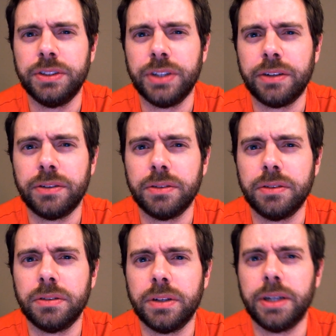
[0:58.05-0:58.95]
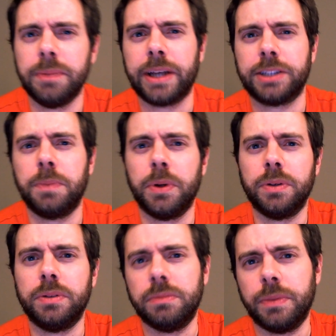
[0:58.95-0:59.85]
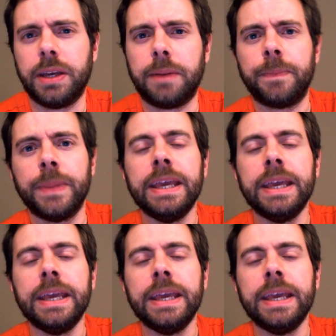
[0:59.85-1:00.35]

the general um, expo thing.